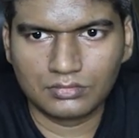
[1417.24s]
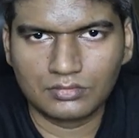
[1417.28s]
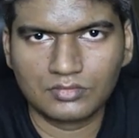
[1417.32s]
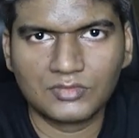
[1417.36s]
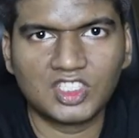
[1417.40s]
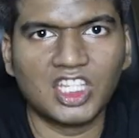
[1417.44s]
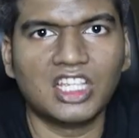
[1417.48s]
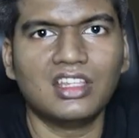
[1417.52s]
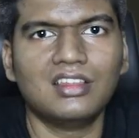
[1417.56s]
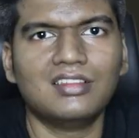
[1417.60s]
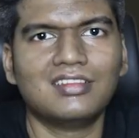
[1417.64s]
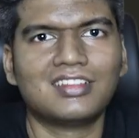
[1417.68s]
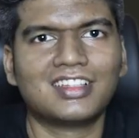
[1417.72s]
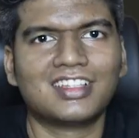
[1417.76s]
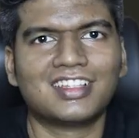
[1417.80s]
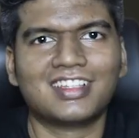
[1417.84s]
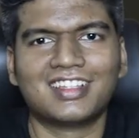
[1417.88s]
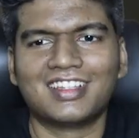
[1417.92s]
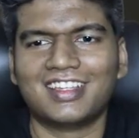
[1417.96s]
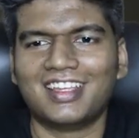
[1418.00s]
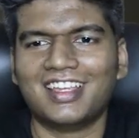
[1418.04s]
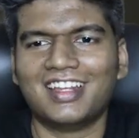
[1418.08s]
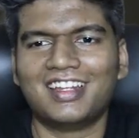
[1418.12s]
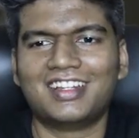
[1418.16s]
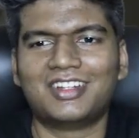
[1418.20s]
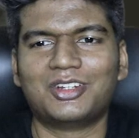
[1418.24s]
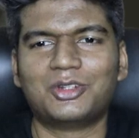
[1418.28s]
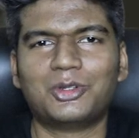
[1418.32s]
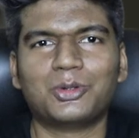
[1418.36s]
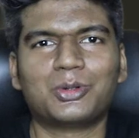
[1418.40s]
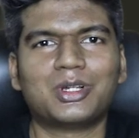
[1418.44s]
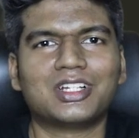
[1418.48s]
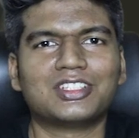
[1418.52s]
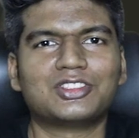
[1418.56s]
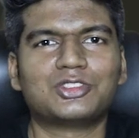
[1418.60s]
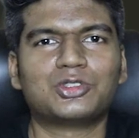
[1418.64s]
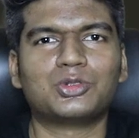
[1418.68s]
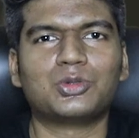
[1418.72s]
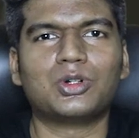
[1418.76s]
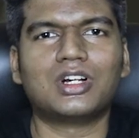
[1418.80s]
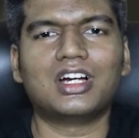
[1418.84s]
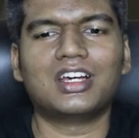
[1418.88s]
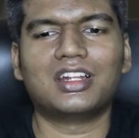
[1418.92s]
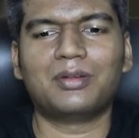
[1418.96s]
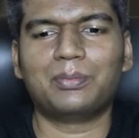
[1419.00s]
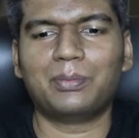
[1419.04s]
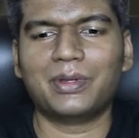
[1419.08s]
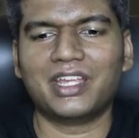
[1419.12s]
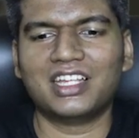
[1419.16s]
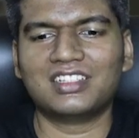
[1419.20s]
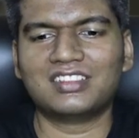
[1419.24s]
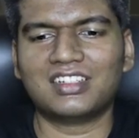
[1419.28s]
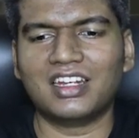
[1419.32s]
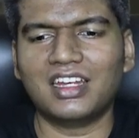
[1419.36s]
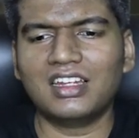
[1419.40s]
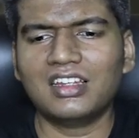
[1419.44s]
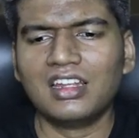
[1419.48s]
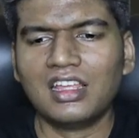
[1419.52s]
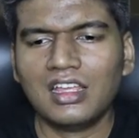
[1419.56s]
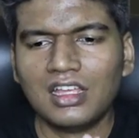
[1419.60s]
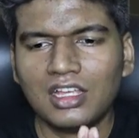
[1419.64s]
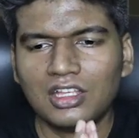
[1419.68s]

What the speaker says: See, it took us to our page, right?